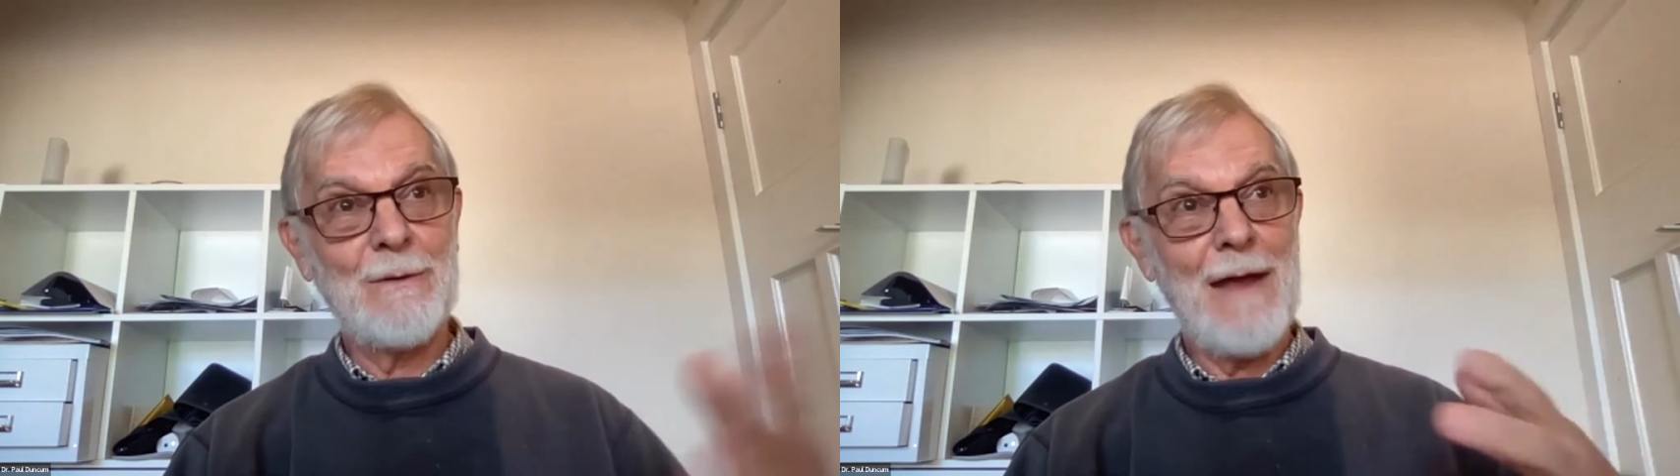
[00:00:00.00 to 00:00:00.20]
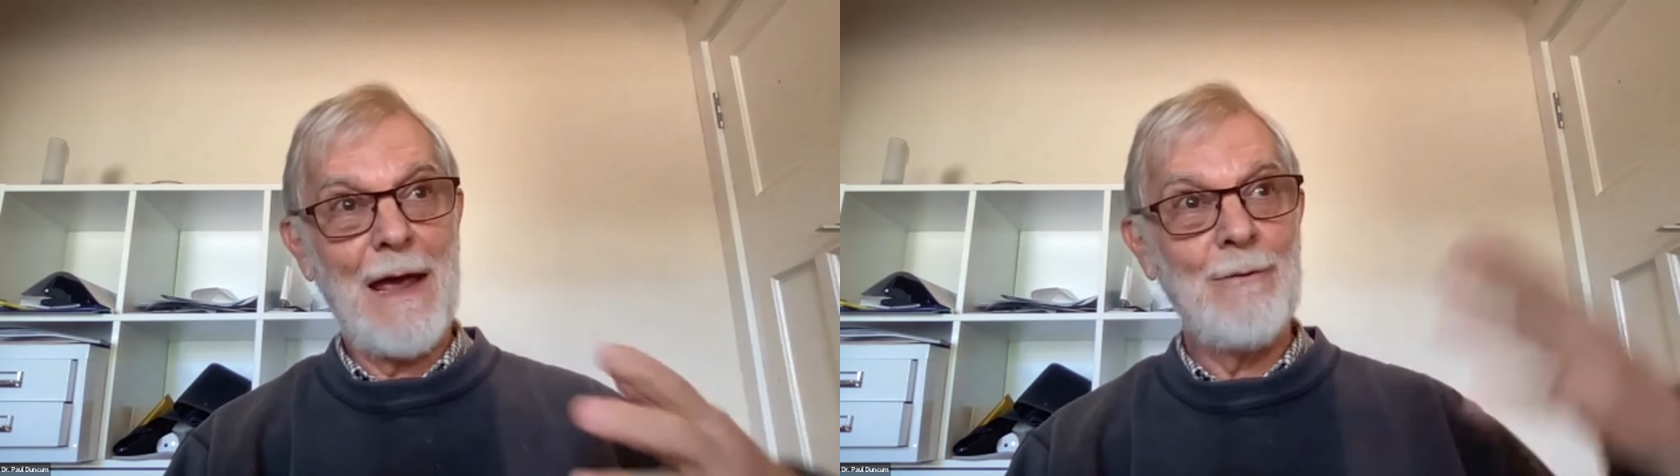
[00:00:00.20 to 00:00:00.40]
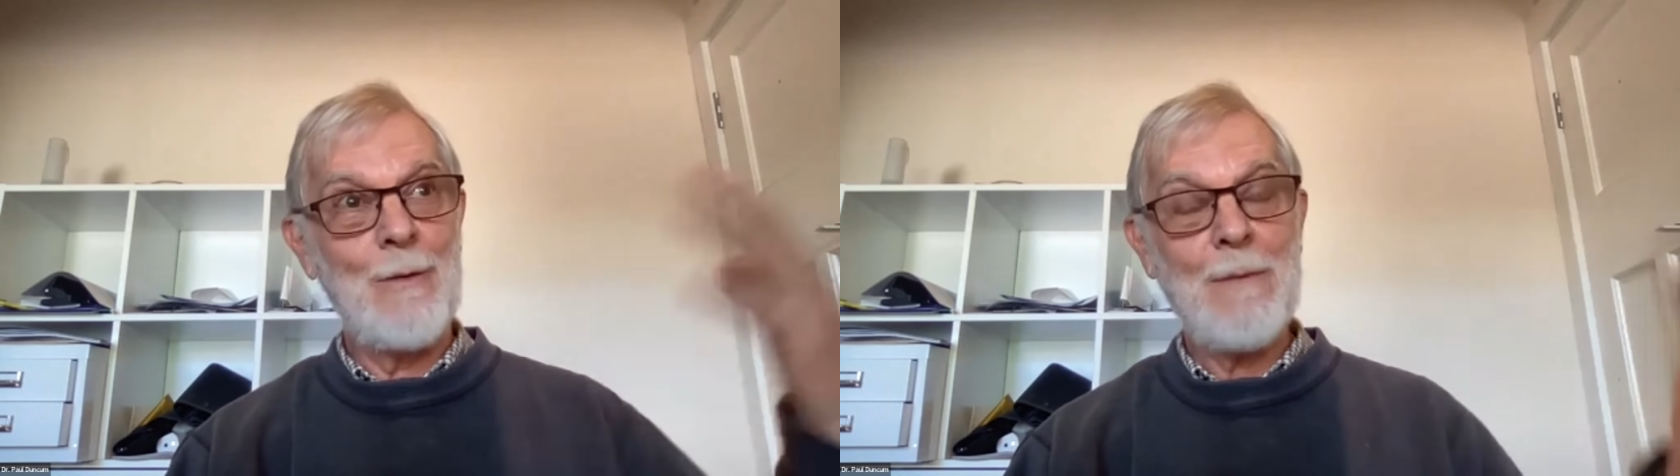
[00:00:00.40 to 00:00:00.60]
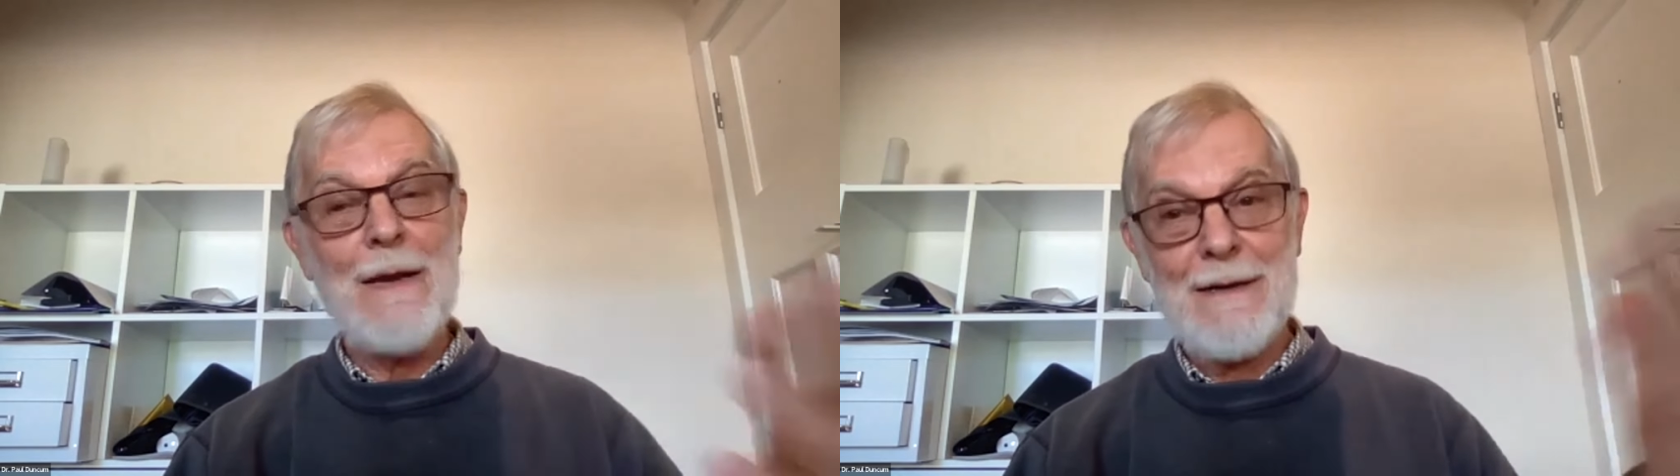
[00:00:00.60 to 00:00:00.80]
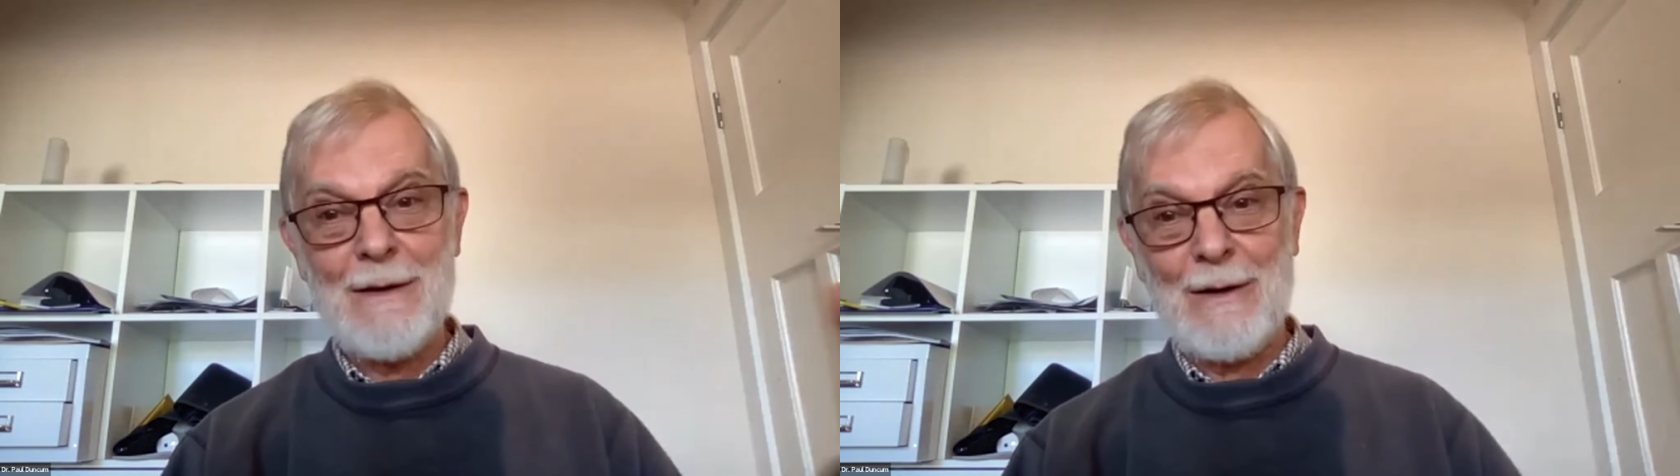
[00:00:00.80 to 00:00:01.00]
and
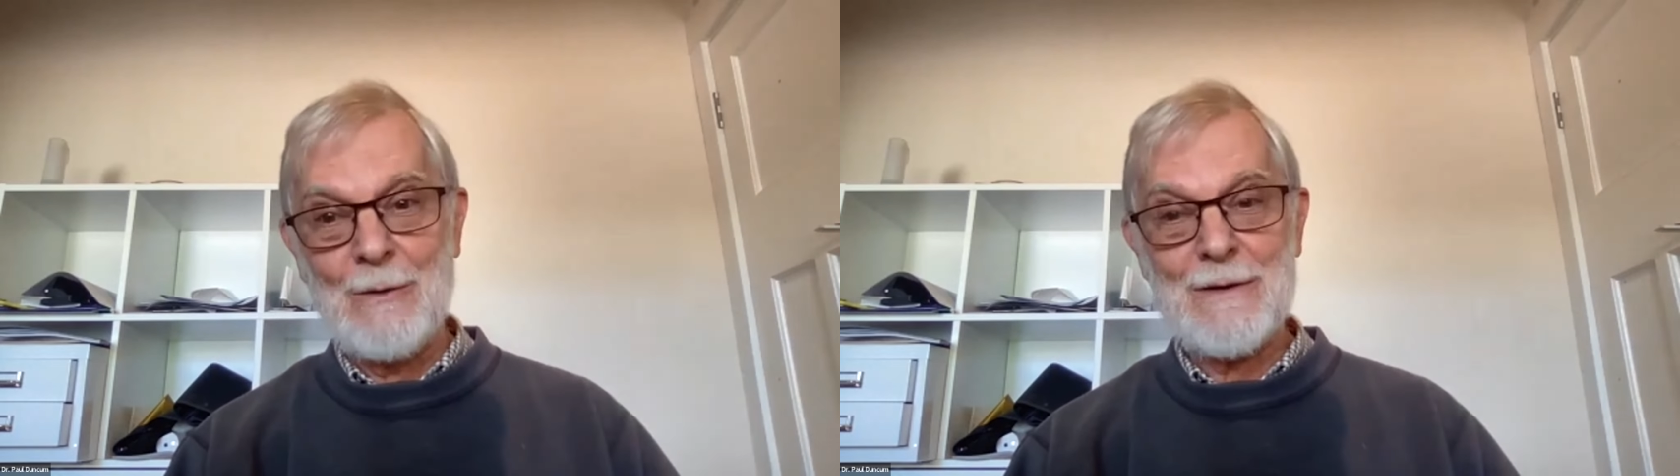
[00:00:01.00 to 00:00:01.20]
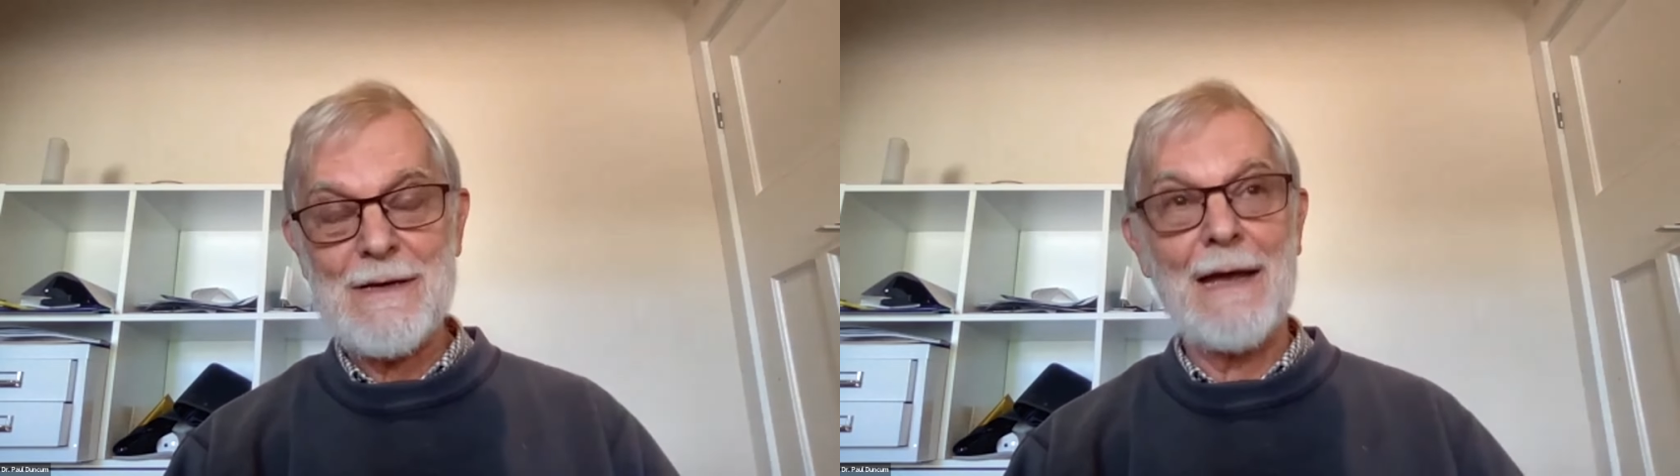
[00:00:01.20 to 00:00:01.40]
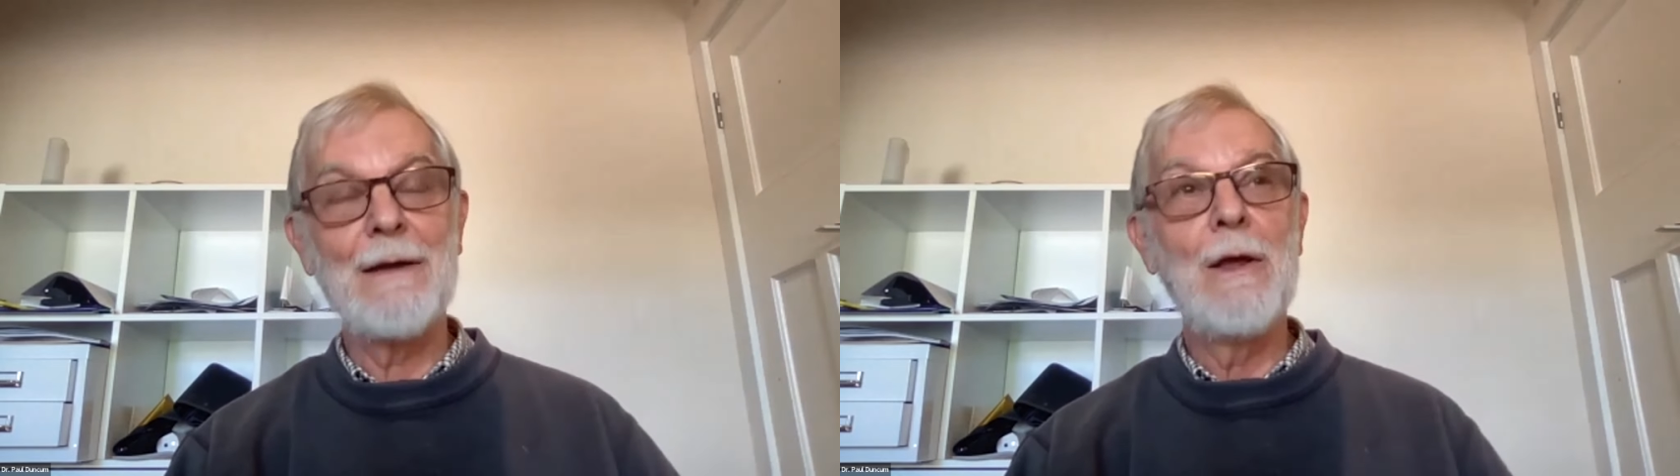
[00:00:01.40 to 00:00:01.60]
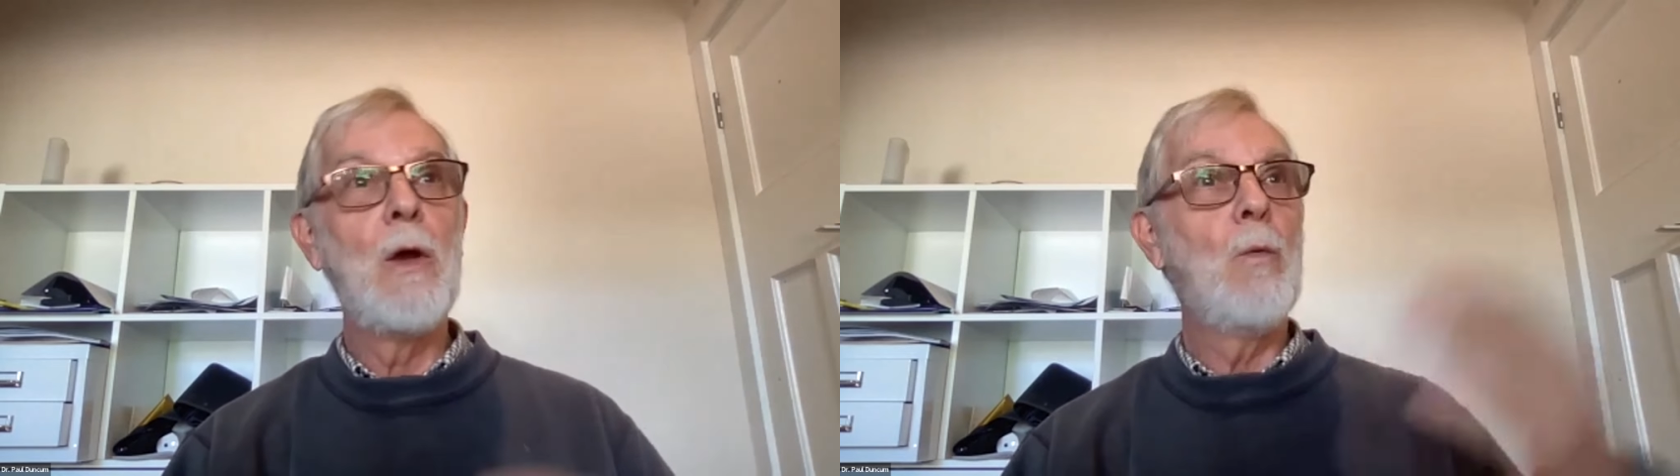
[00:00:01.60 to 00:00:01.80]
repeatedly looked at.